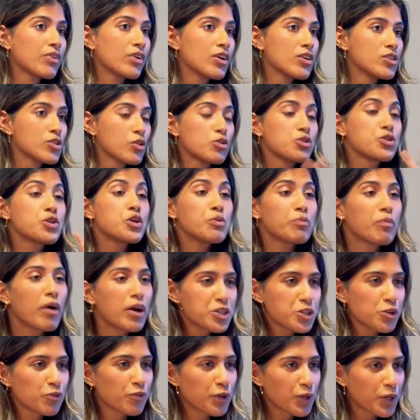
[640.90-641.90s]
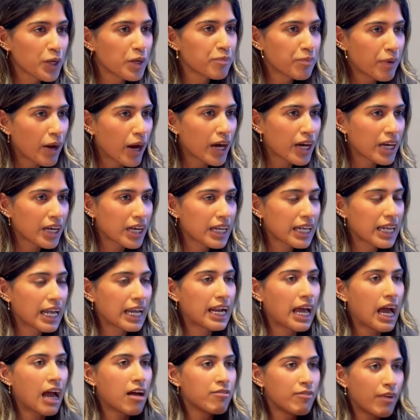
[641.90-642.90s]
So too much of a good bug can
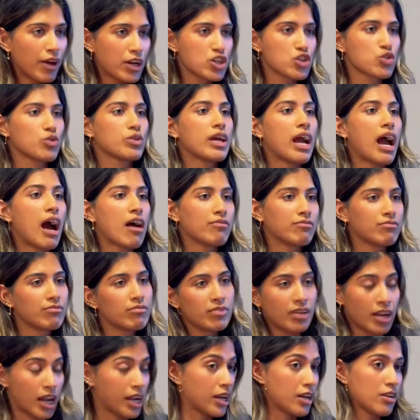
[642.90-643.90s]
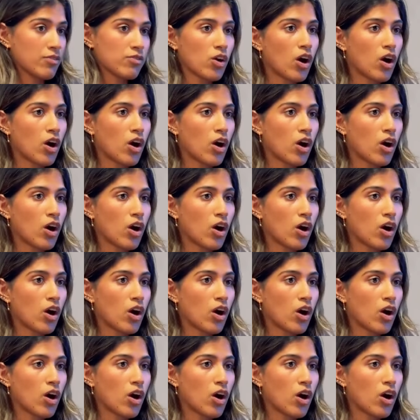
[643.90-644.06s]
eventually have negative